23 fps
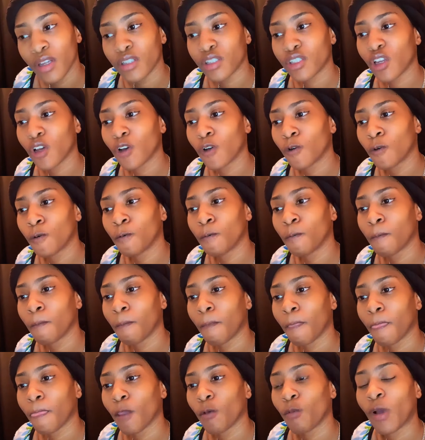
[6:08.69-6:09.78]
So
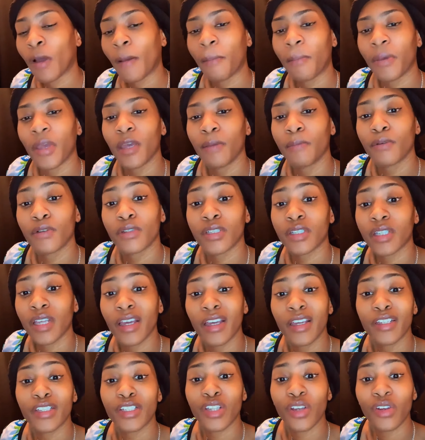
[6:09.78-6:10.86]
when people
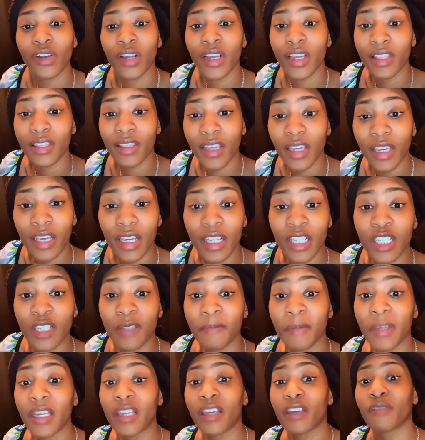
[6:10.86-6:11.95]
say certain things
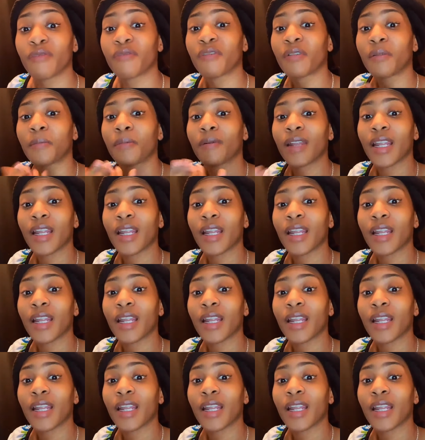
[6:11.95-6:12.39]
speaking from